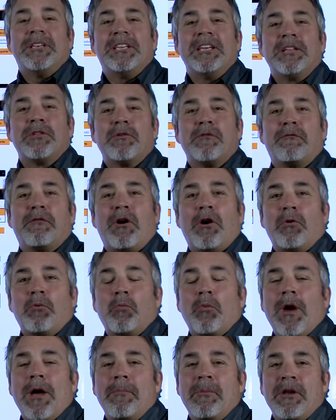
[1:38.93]
DealerVault
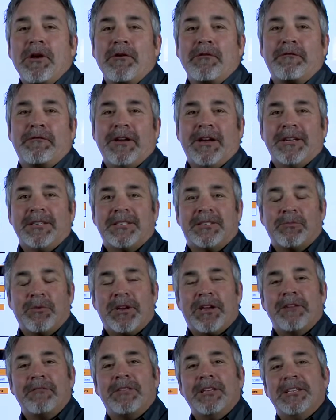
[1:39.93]
Web Interface,
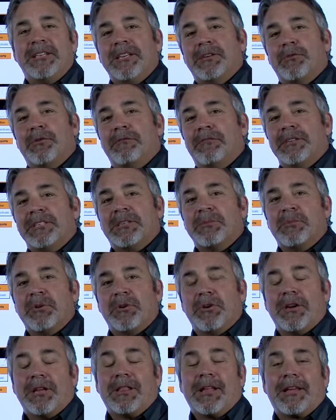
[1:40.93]
we give the dealer
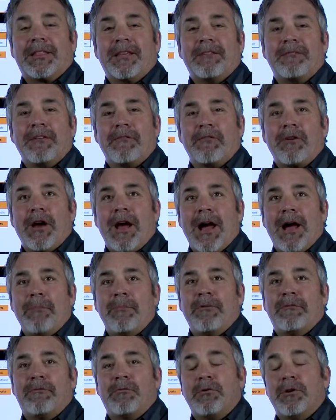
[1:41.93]
visibility like they've never
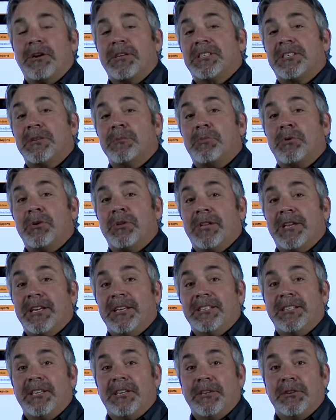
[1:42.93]
had before in a simple and
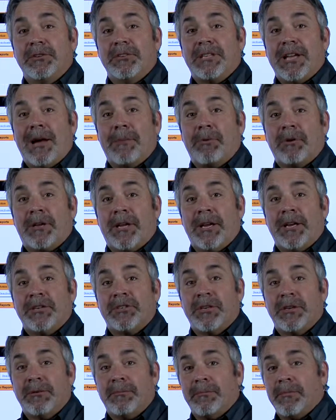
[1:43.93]
easy to use
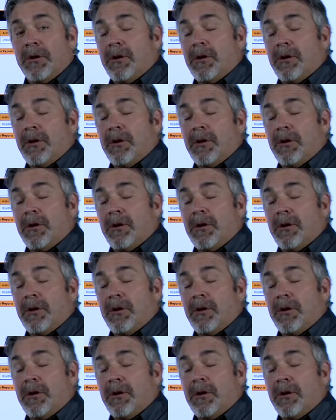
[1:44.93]
application.